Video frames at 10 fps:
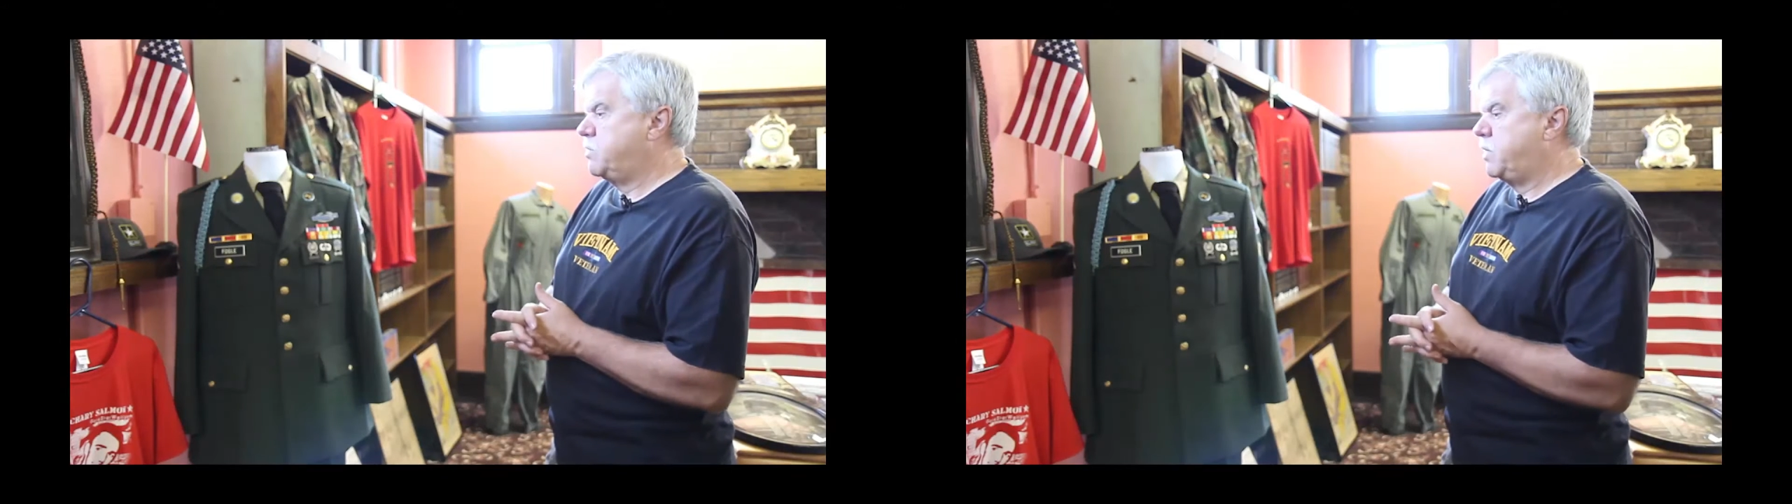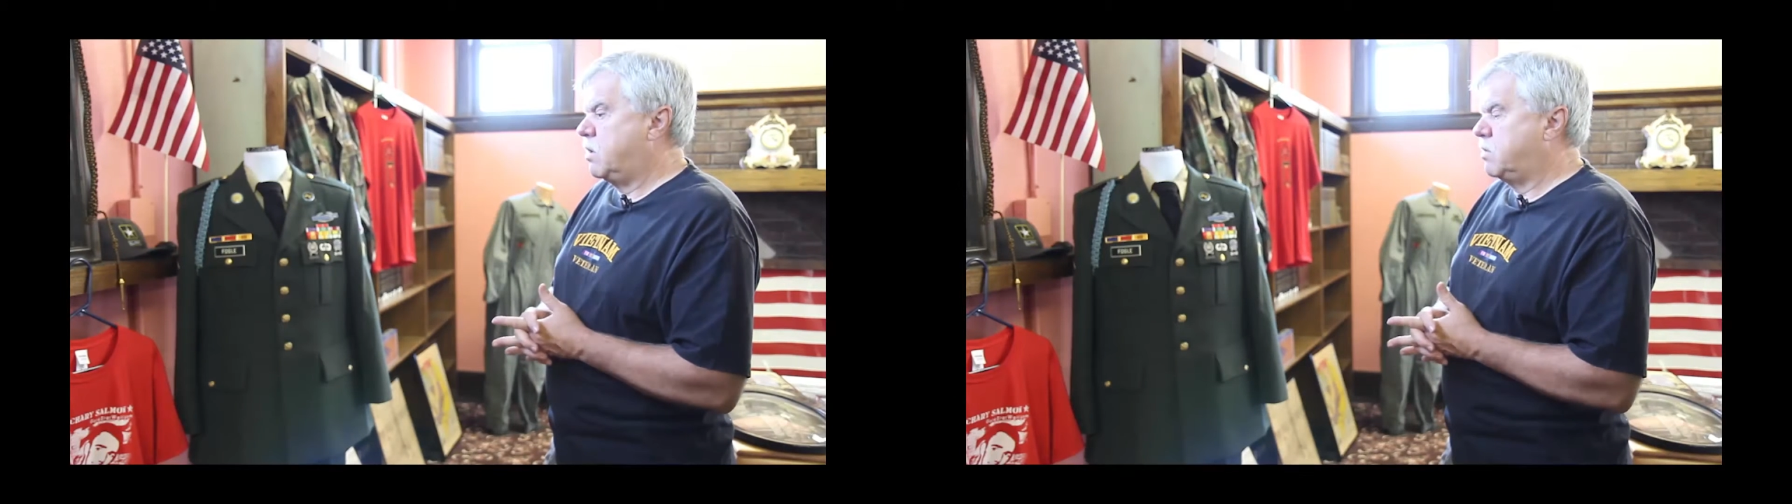
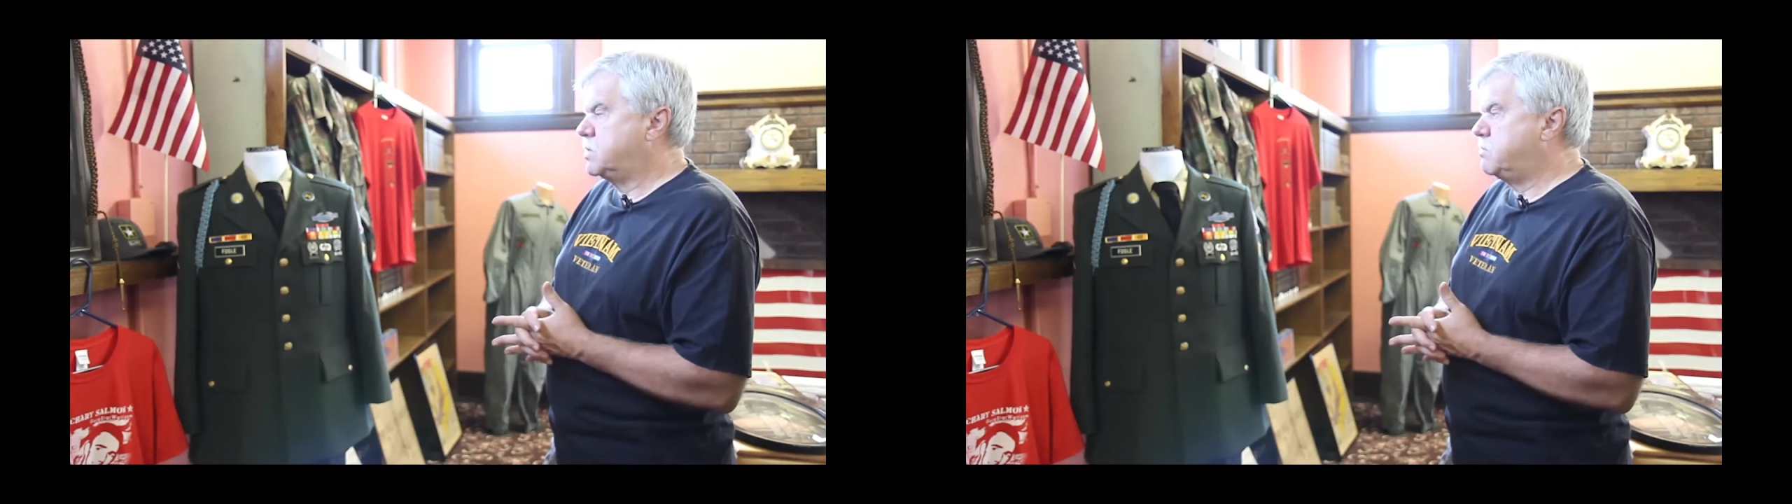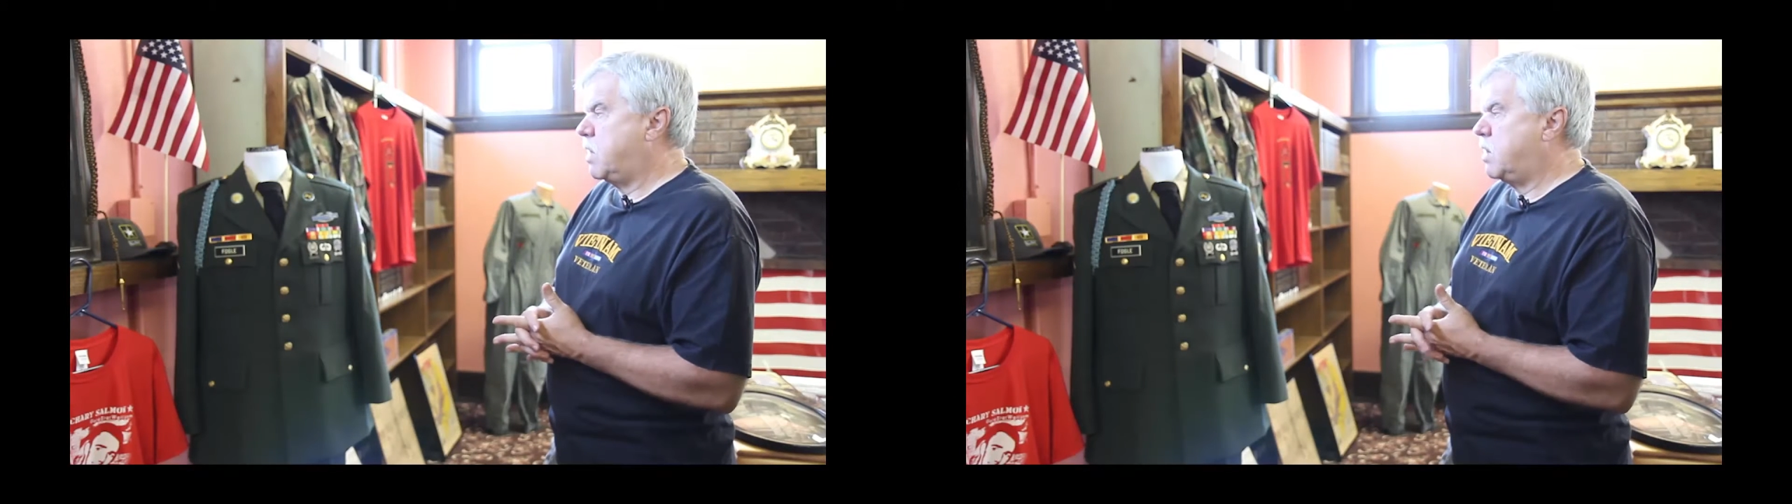So he
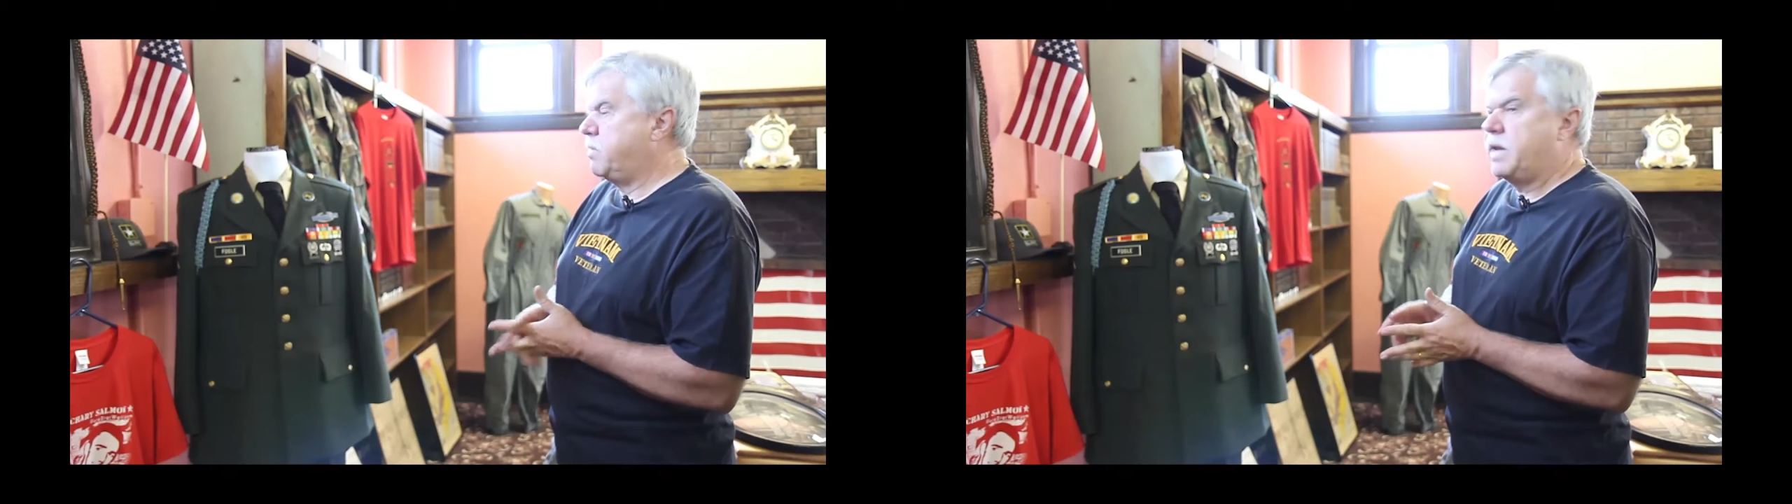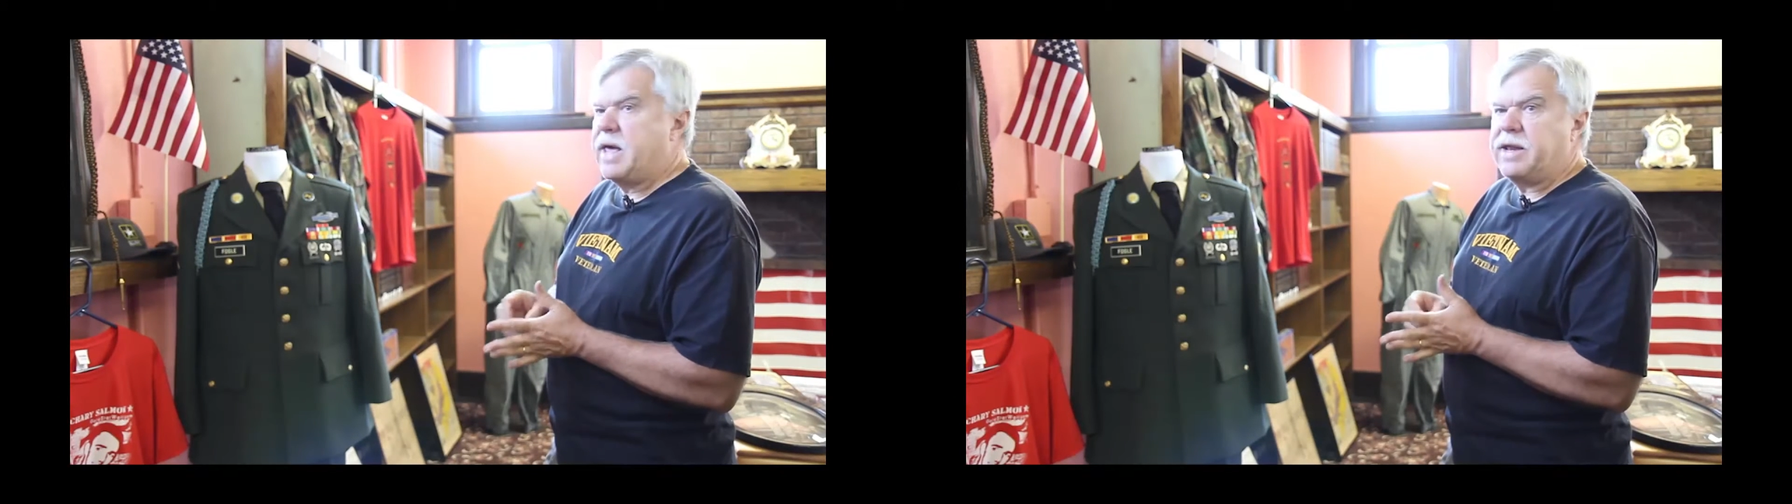talked his
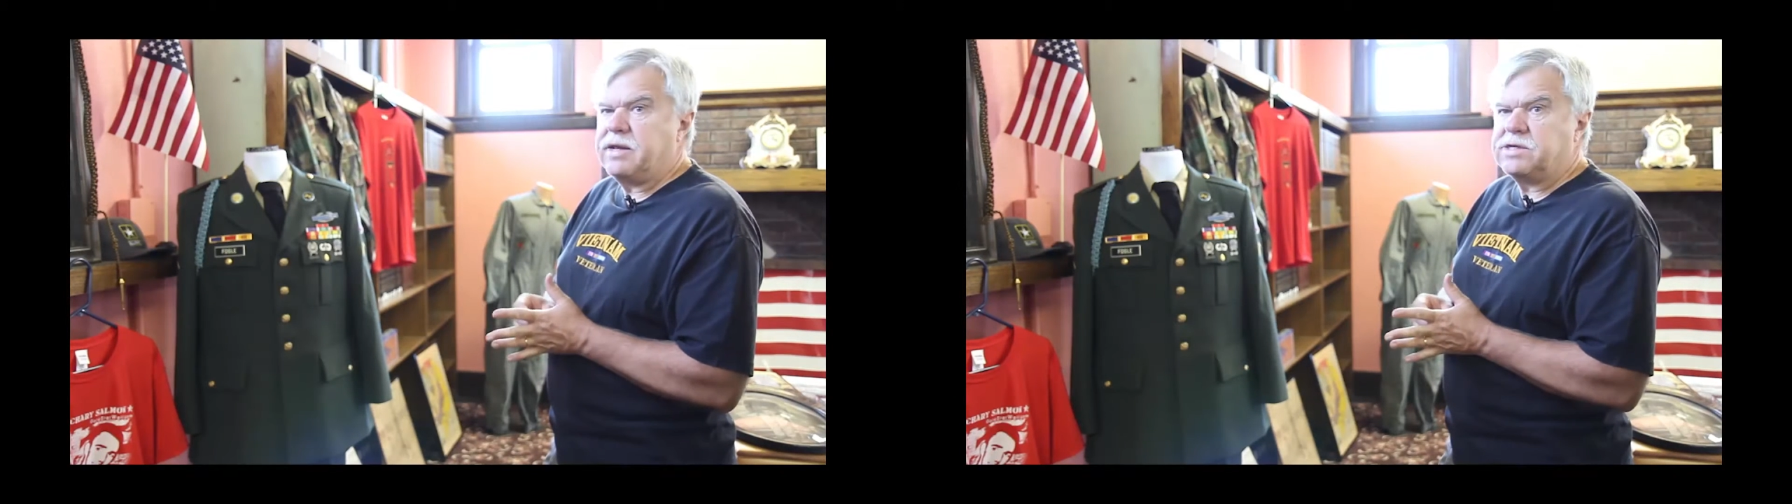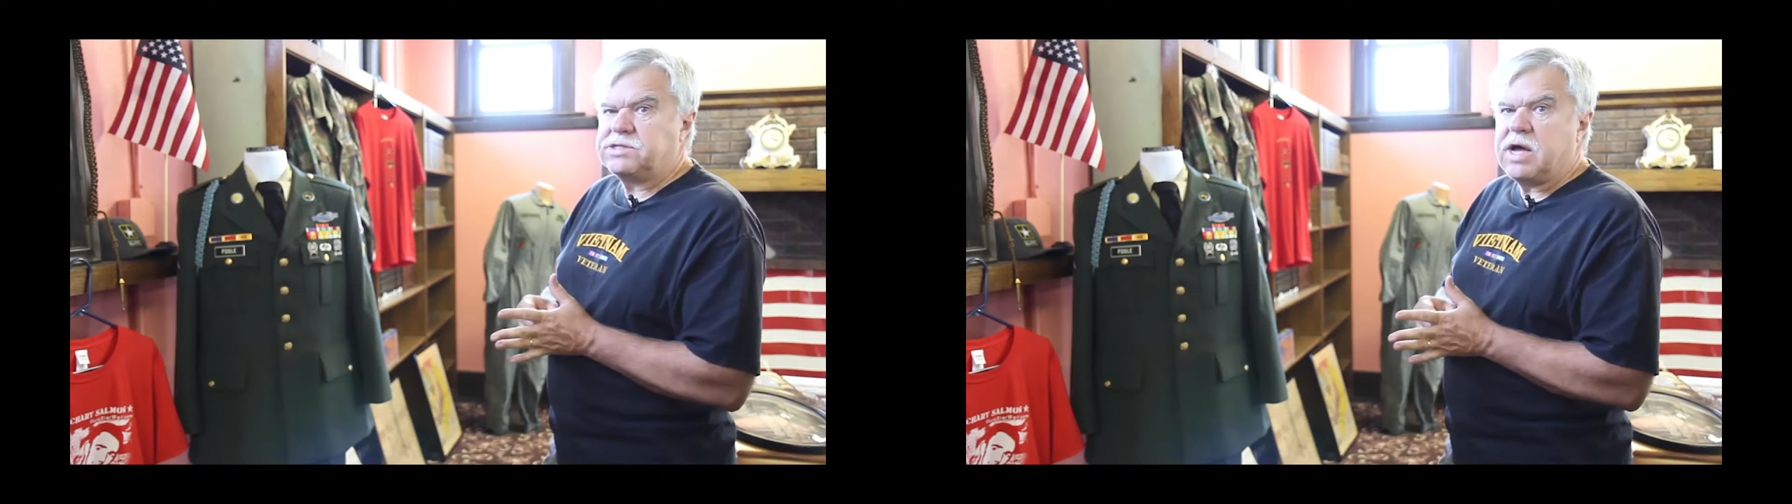mom and
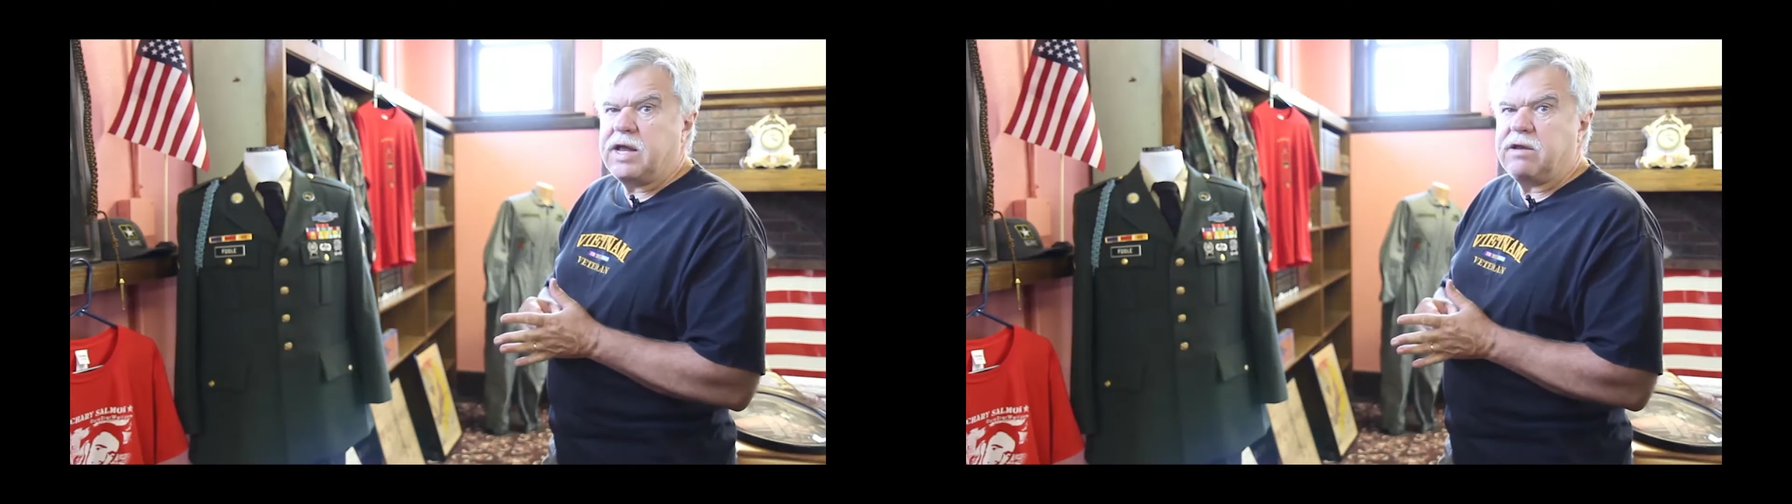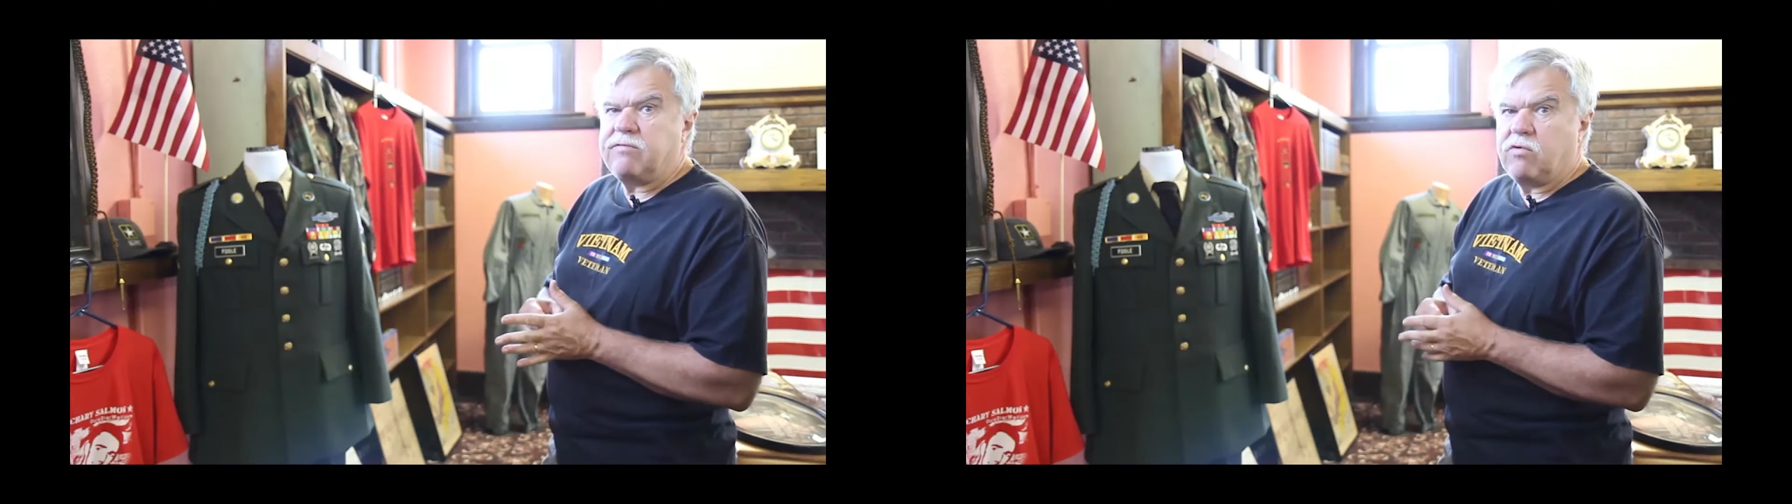dad into
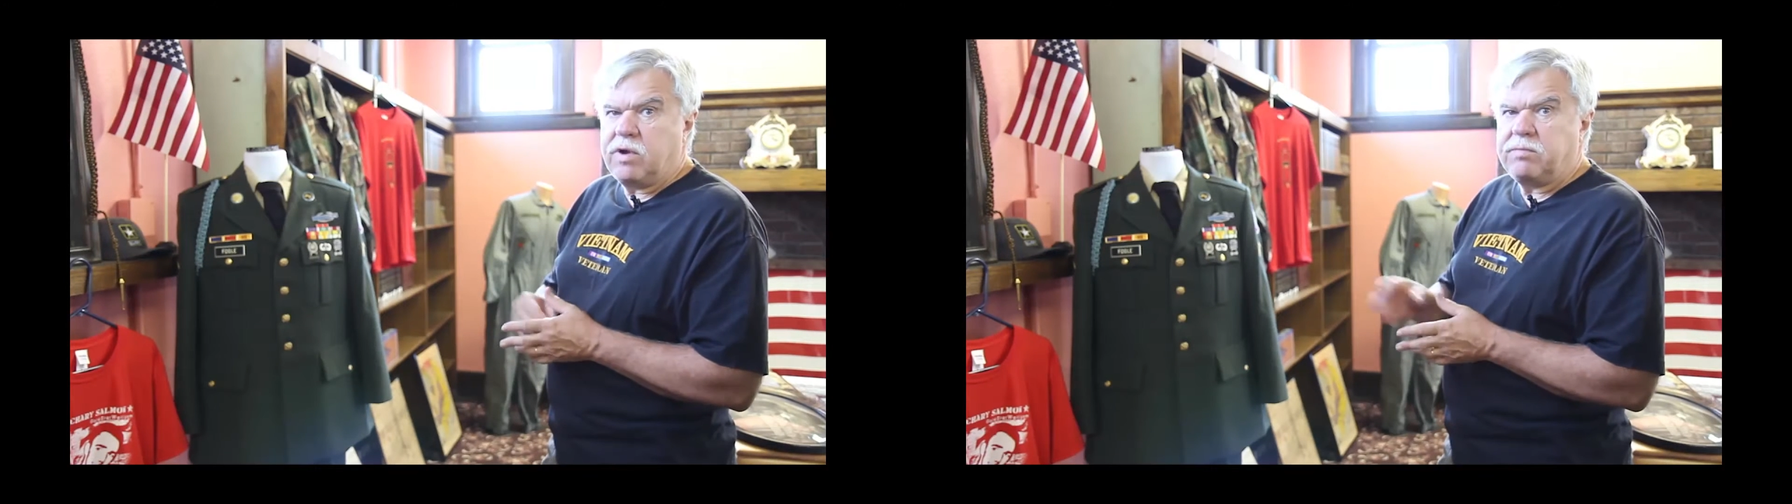signing